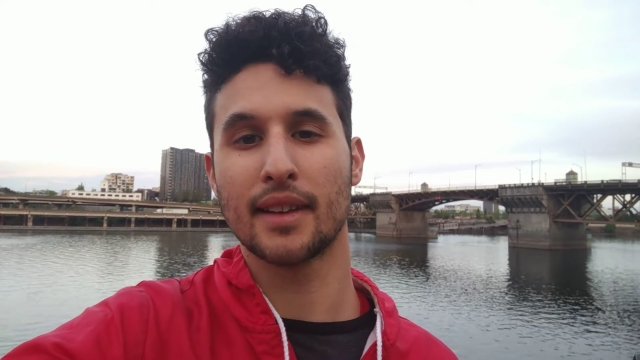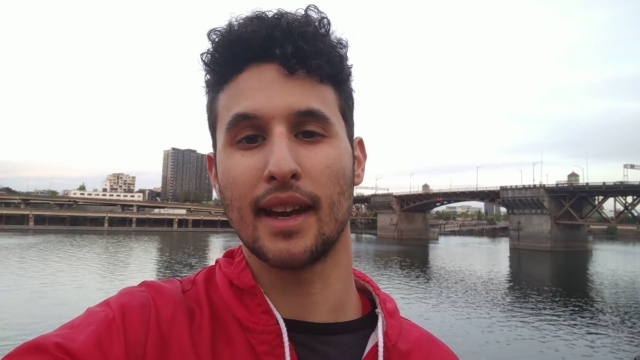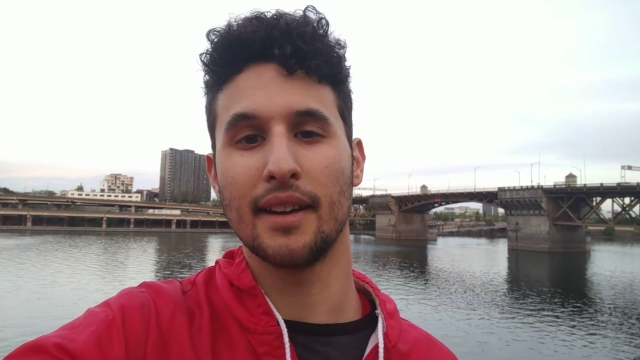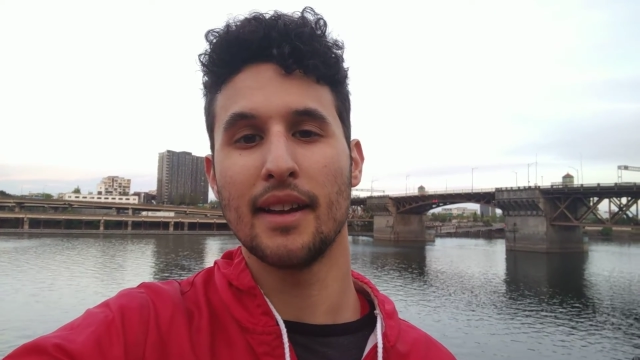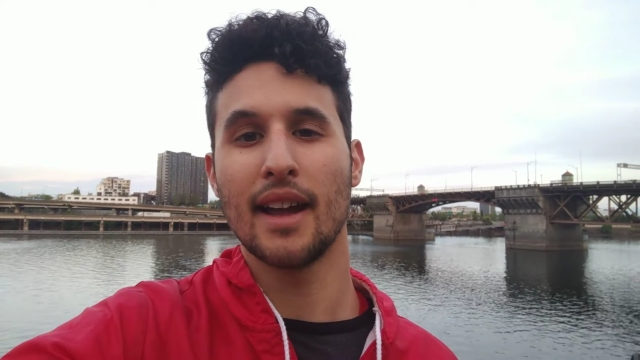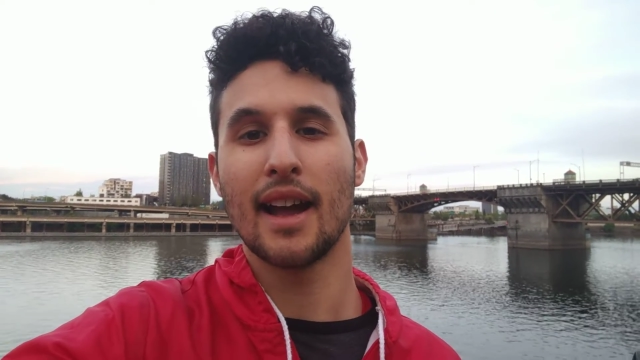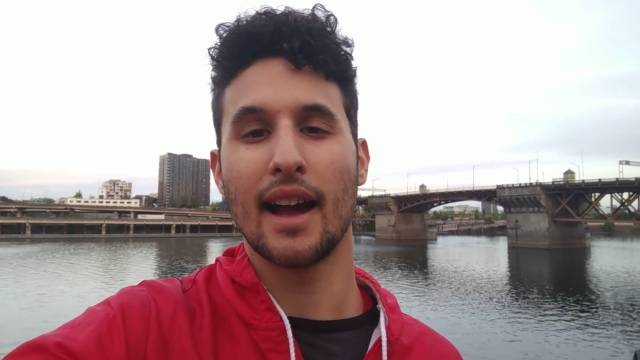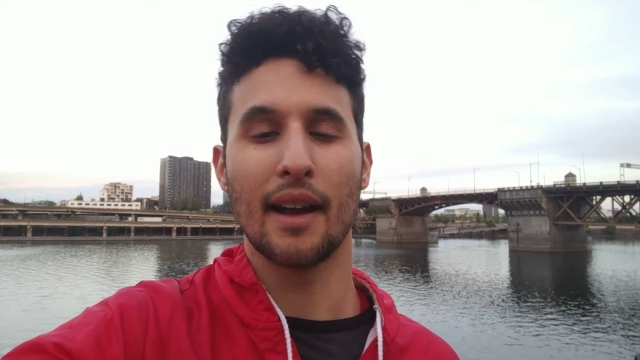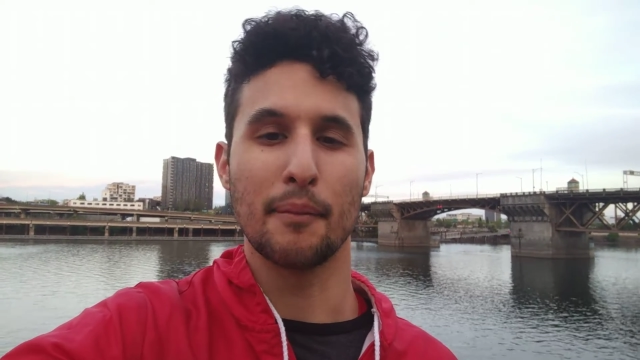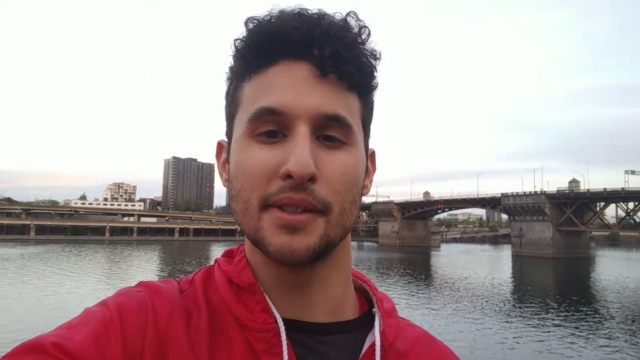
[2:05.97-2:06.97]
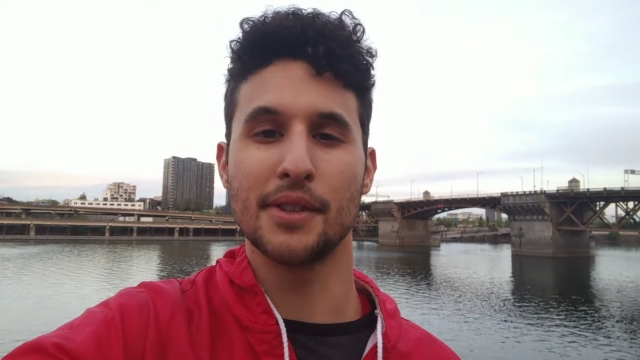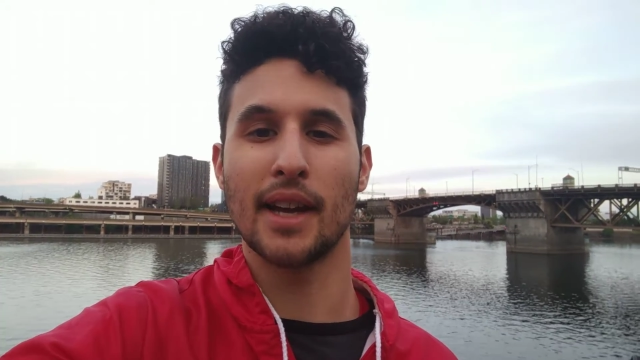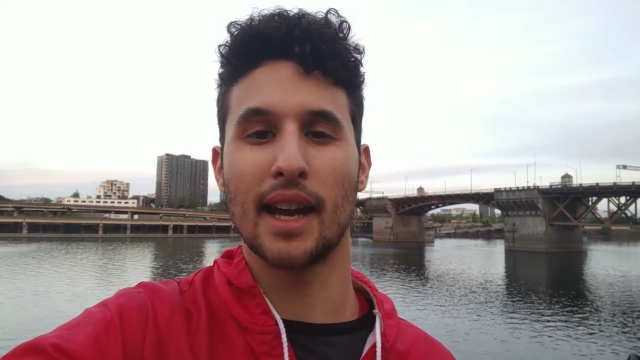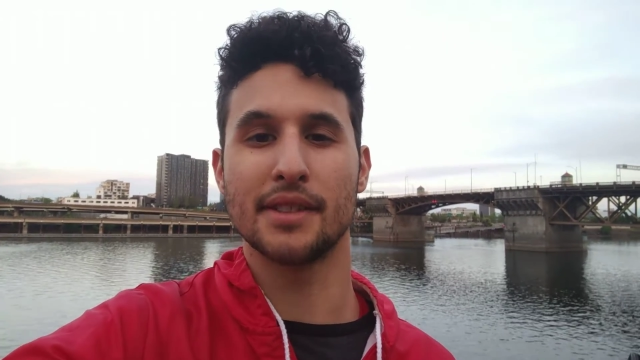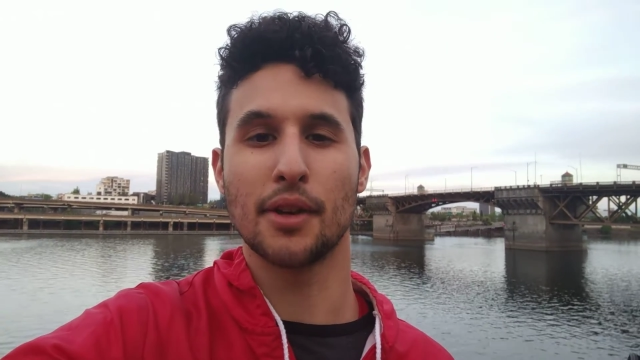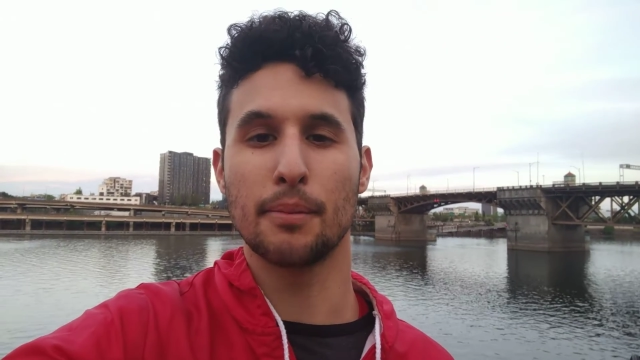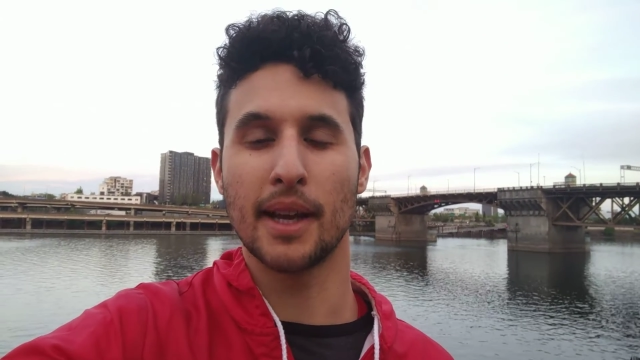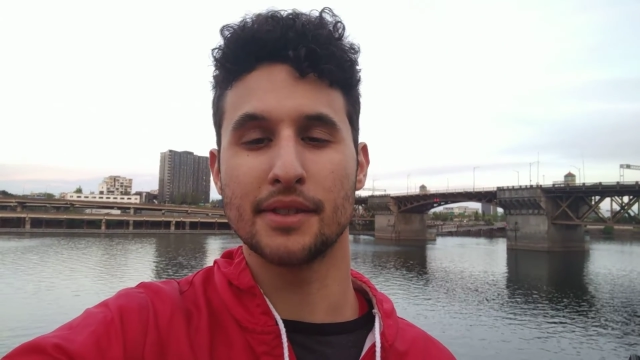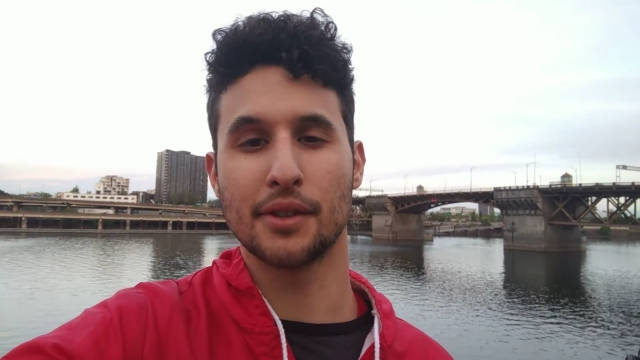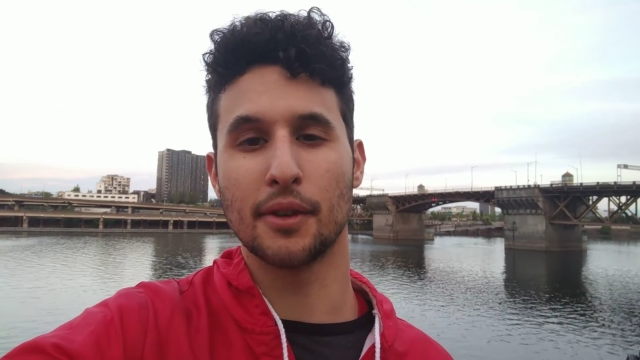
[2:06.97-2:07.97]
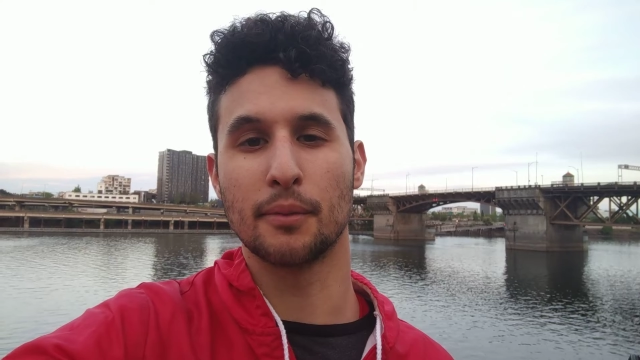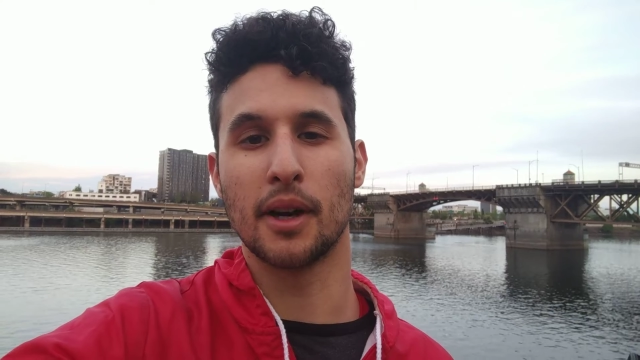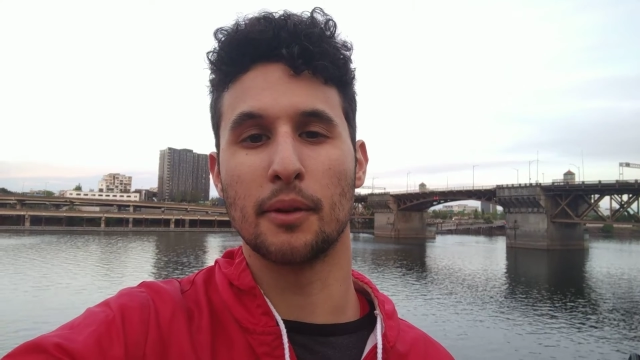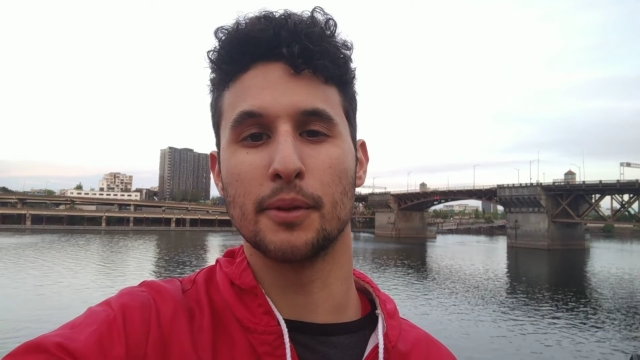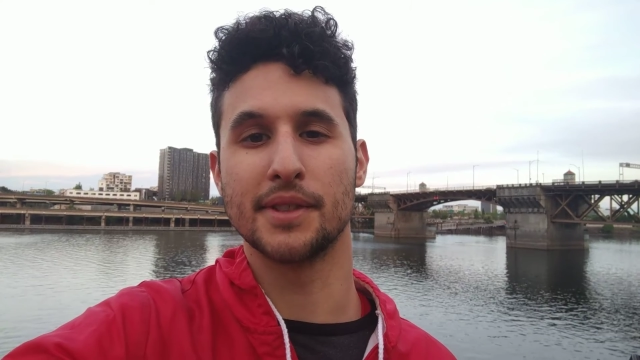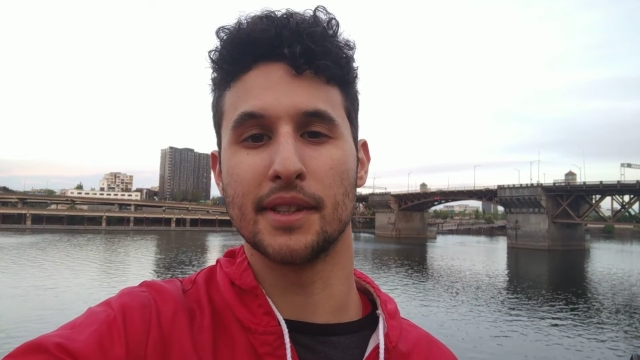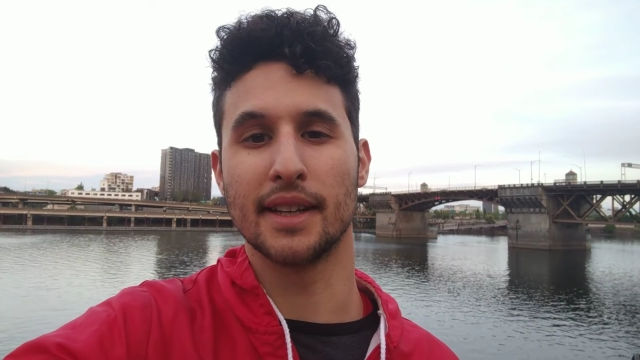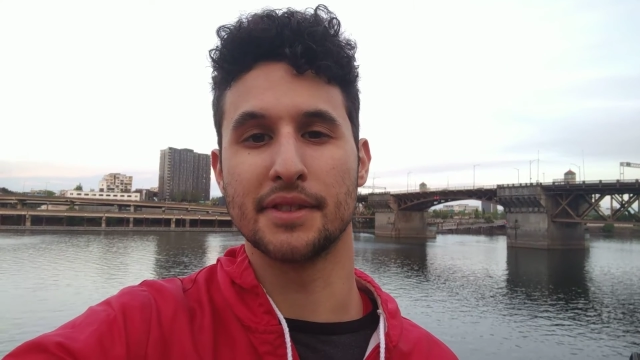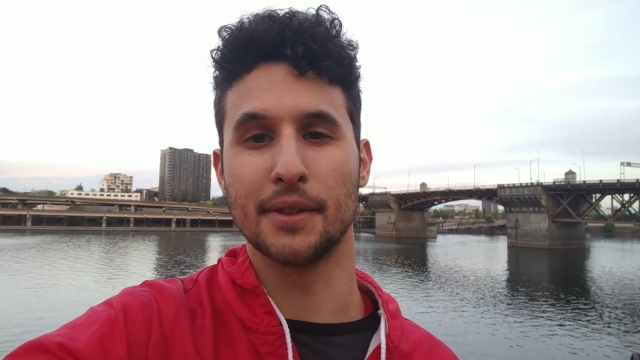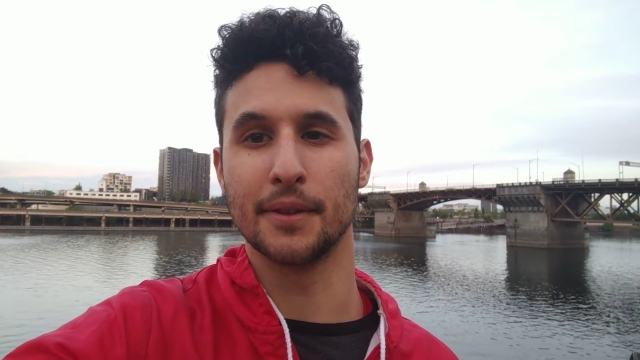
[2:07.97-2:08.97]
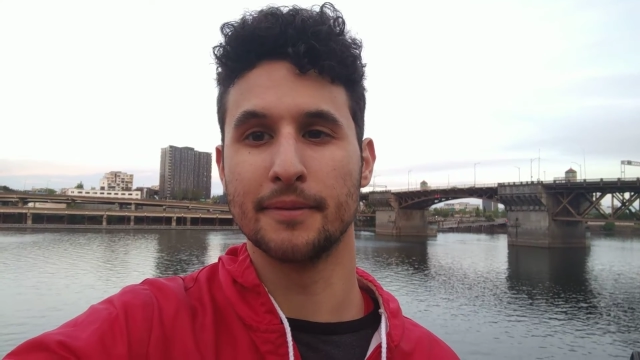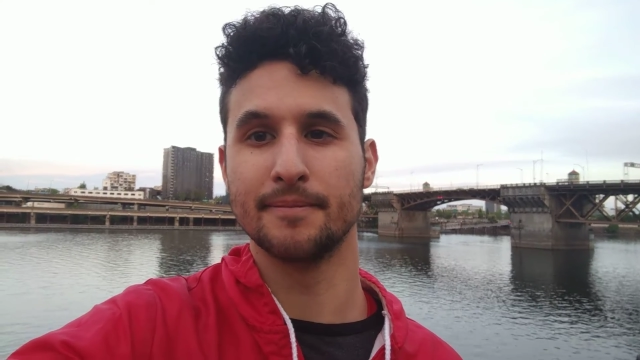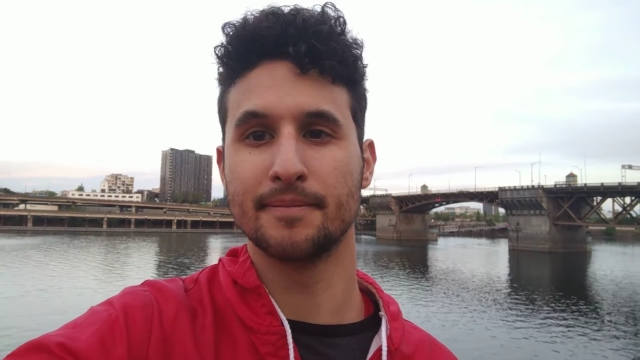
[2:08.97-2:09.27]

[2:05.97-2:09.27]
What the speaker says: Okay? Miss you guys. Hope you guys are doing well. We'll see you guys soon.